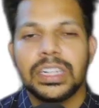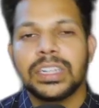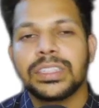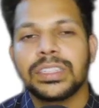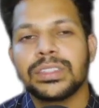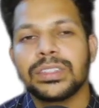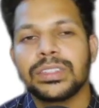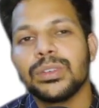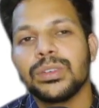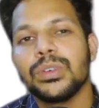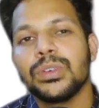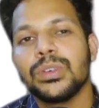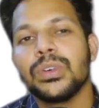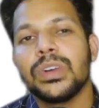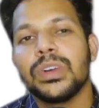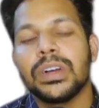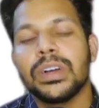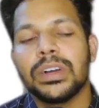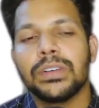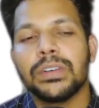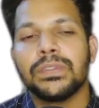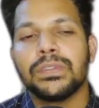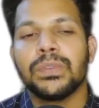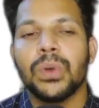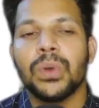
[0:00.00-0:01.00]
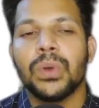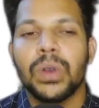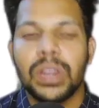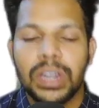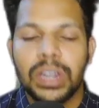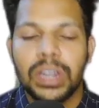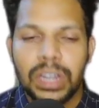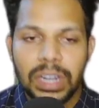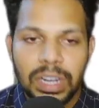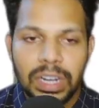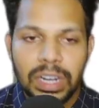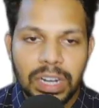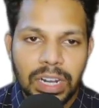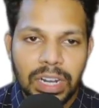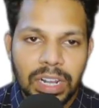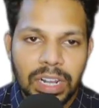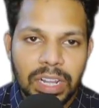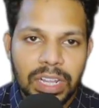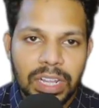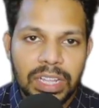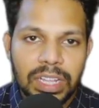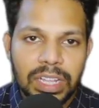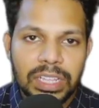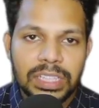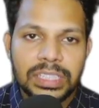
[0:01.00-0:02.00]
So for
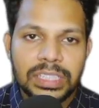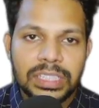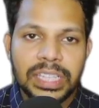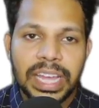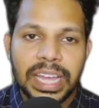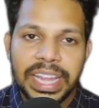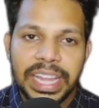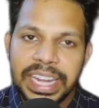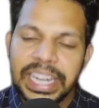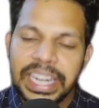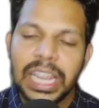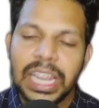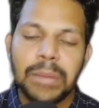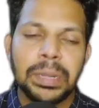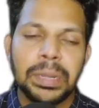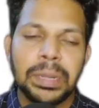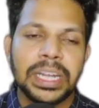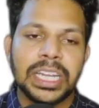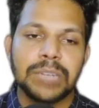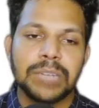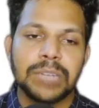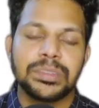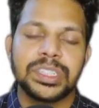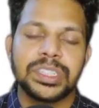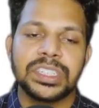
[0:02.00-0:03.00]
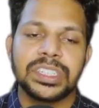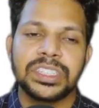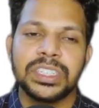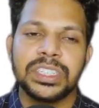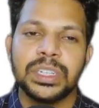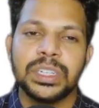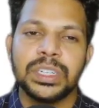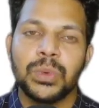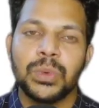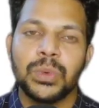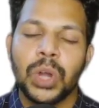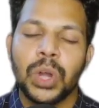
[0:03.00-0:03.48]
the intrahepatic obstruction,